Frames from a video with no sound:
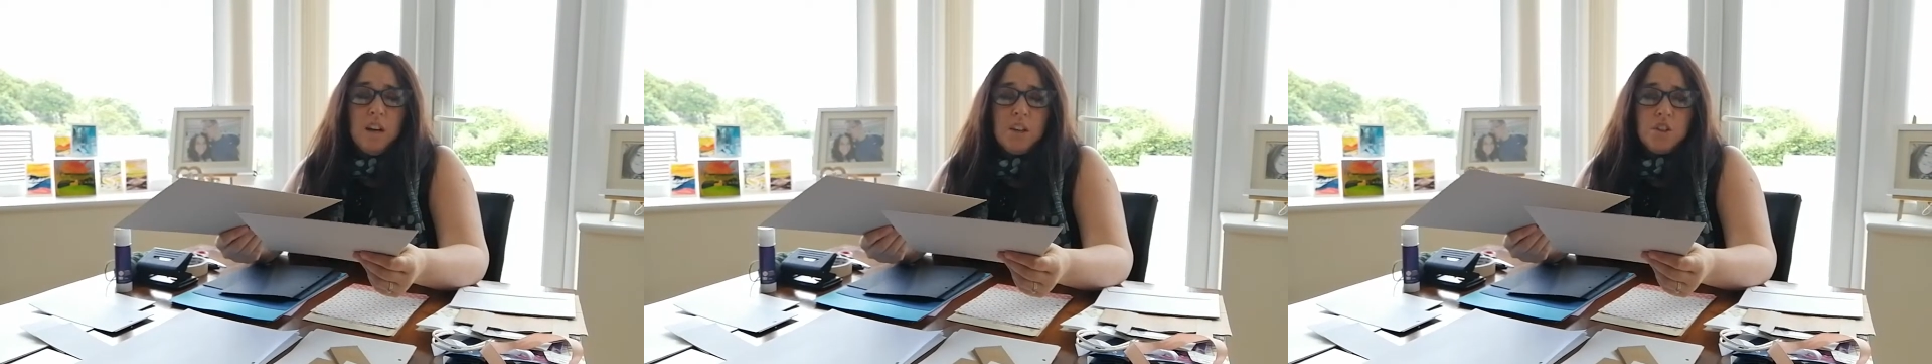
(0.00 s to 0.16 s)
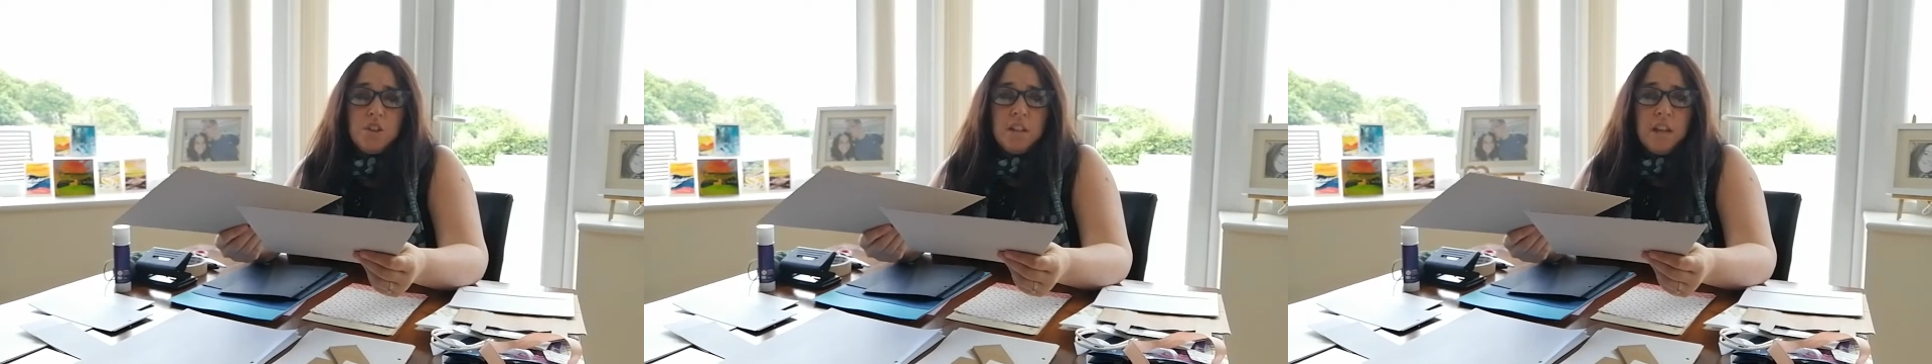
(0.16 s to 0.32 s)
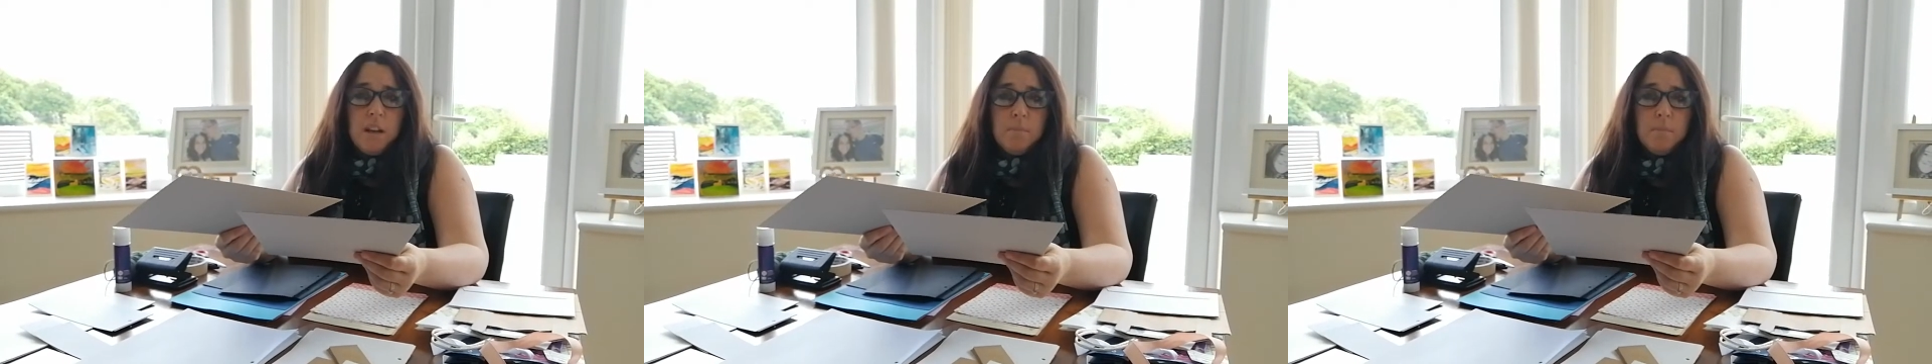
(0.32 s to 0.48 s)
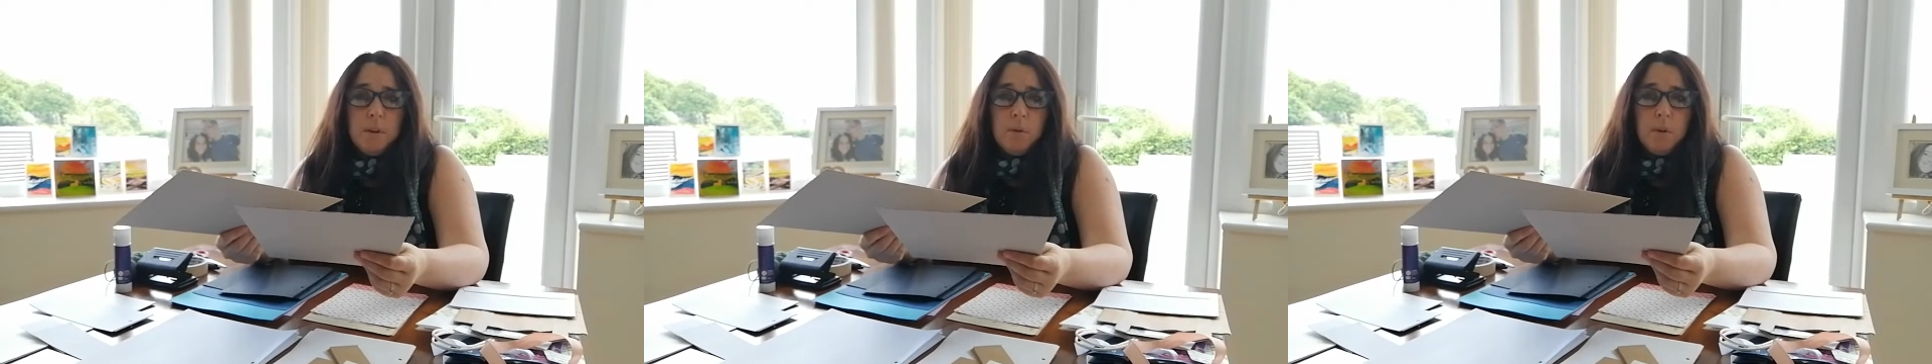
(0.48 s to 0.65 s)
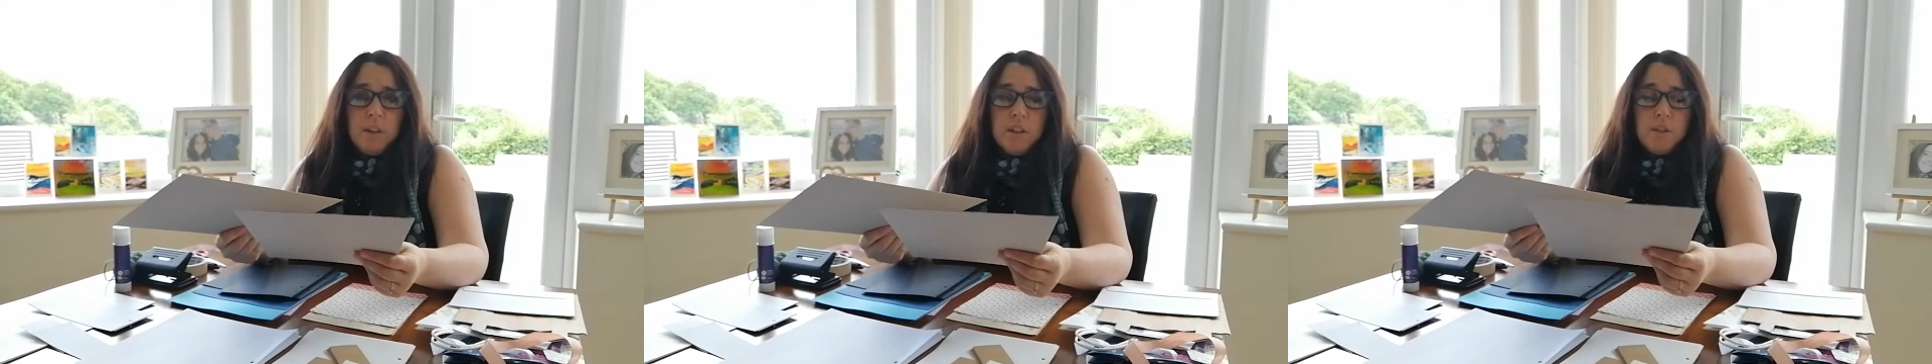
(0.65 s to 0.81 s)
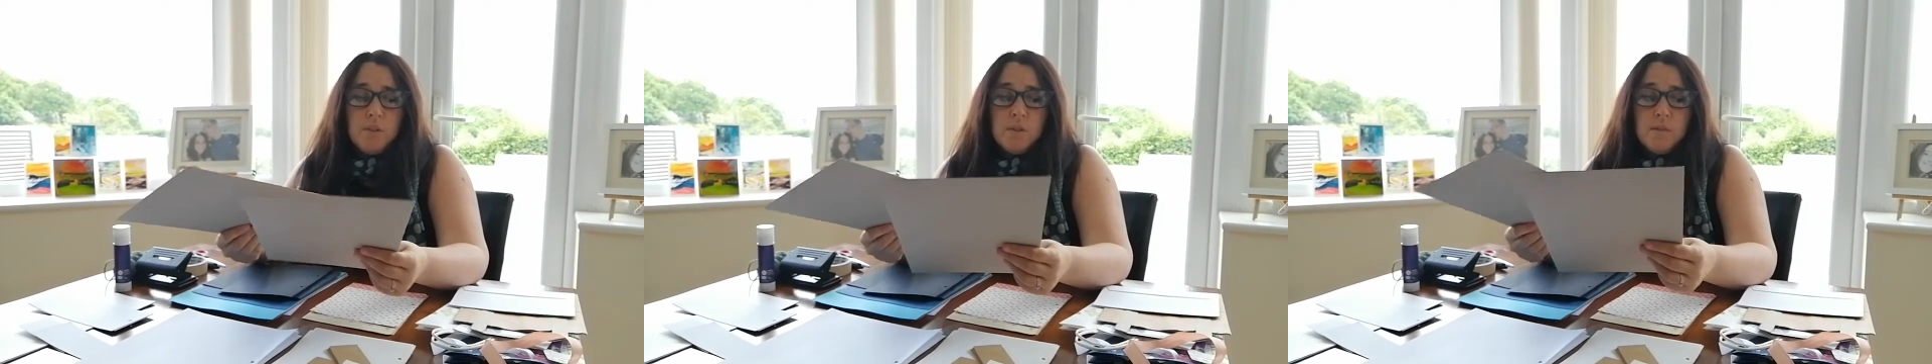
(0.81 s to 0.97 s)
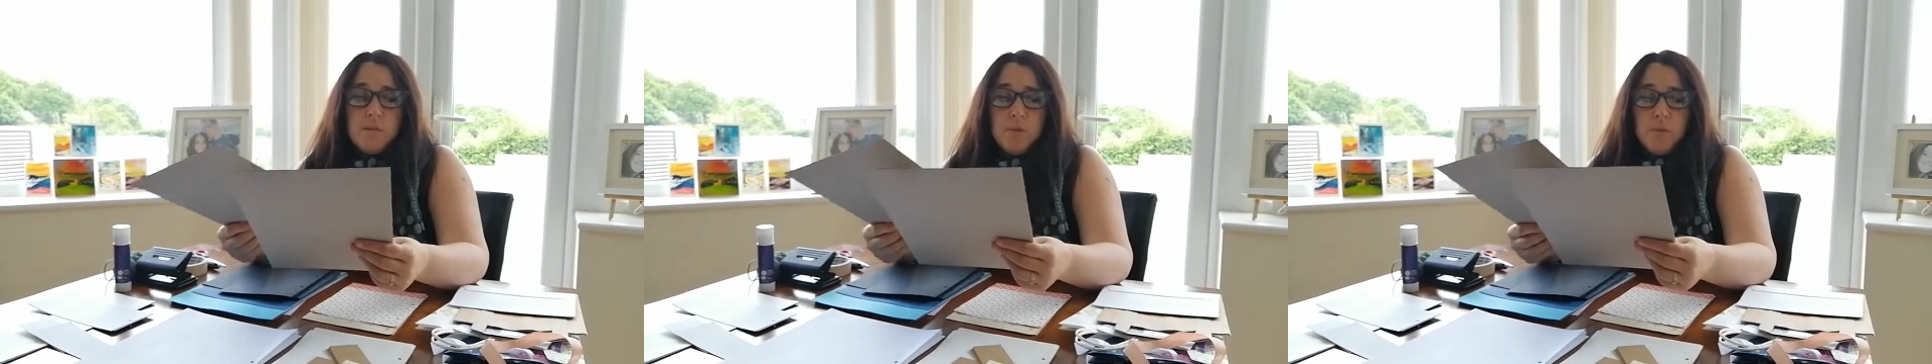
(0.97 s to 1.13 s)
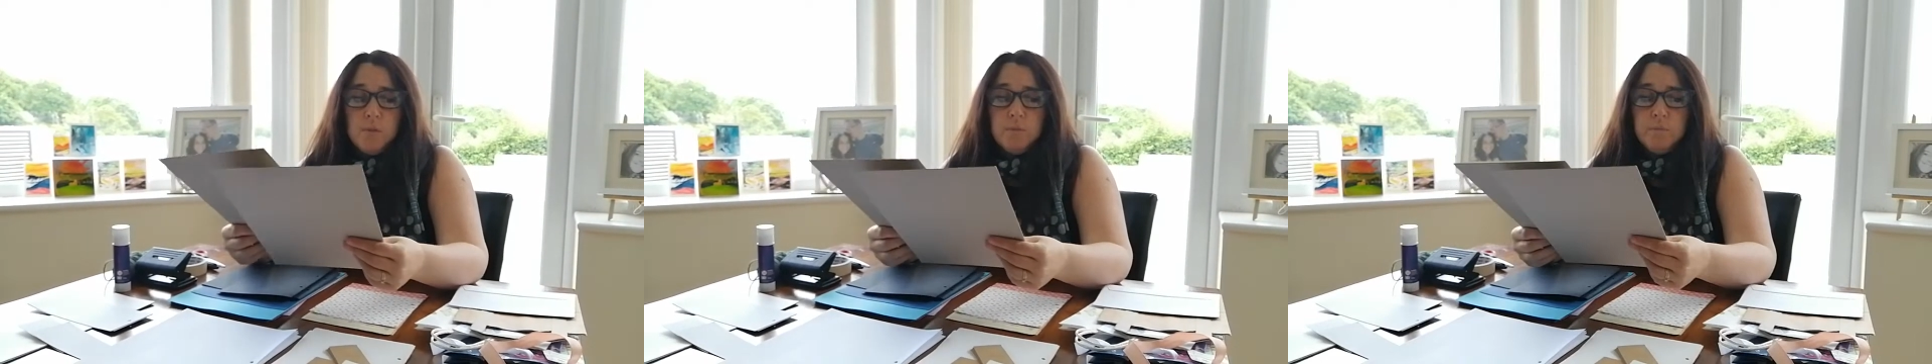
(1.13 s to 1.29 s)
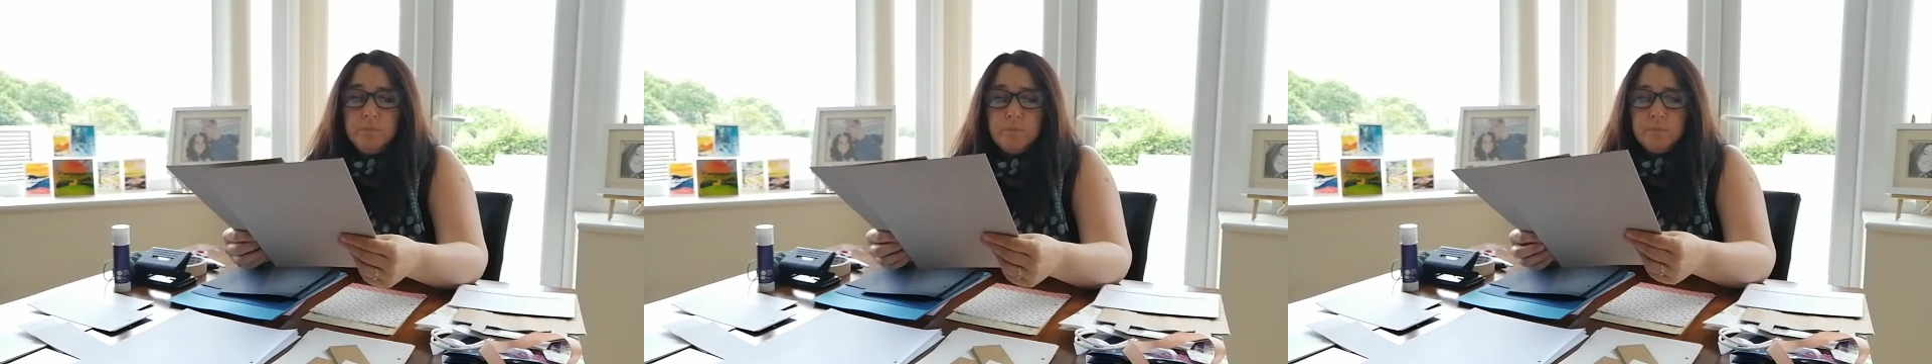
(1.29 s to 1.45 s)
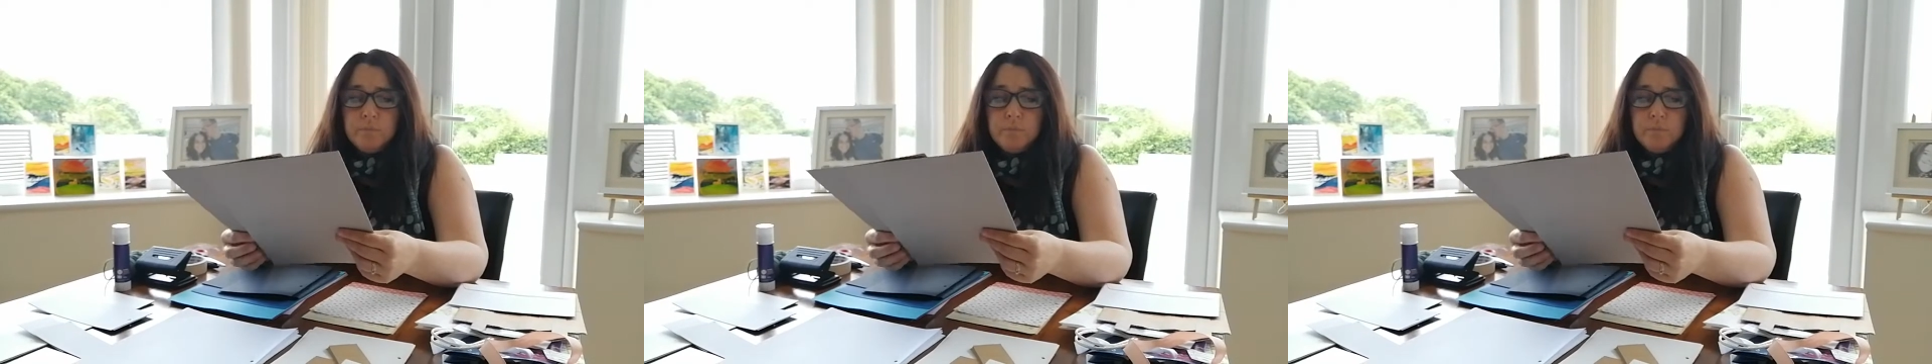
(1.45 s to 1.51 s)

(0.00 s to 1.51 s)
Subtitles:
actually that would be quite useful